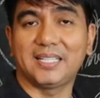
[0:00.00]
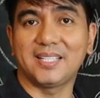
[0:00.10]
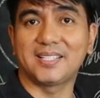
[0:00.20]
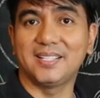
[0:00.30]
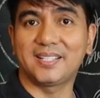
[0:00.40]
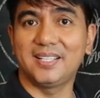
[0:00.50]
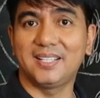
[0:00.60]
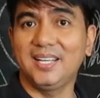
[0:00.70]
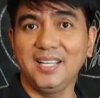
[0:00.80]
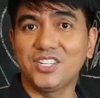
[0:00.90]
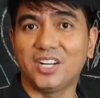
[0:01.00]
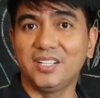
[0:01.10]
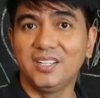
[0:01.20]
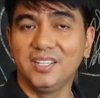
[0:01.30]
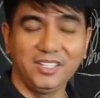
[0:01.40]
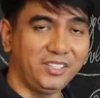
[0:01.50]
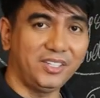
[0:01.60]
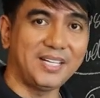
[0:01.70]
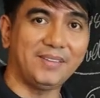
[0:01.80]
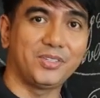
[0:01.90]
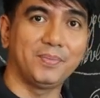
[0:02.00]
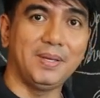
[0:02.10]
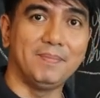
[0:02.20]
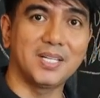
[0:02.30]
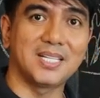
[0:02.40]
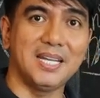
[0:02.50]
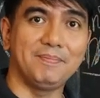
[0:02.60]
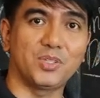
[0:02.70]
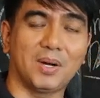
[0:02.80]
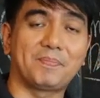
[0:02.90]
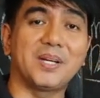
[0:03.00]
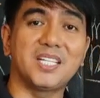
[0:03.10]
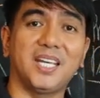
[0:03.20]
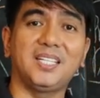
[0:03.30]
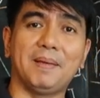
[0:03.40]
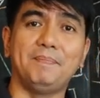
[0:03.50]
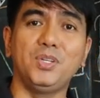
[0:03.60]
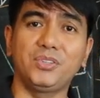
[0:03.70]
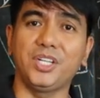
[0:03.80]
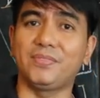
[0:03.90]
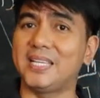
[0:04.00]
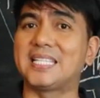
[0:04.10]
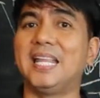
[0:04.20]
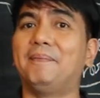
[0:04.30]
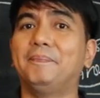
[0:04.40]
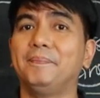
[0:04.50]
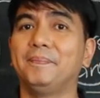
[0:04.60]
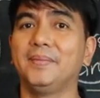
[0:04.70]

of that is religion. You don't have to be Muslim to appreciate the beauty of Islam.